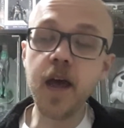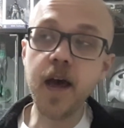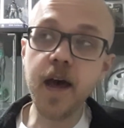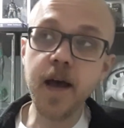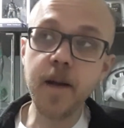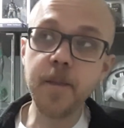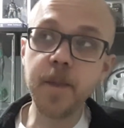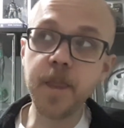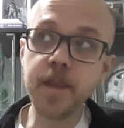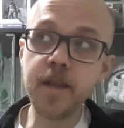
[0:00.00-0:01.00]

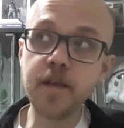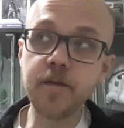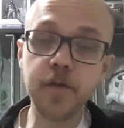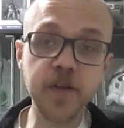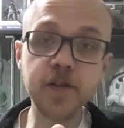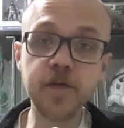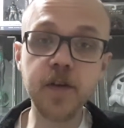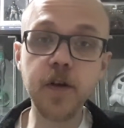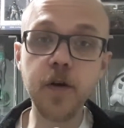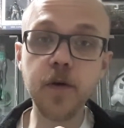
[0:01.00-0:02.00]
For this
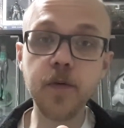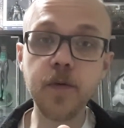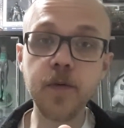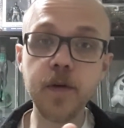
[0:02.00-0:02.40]
video,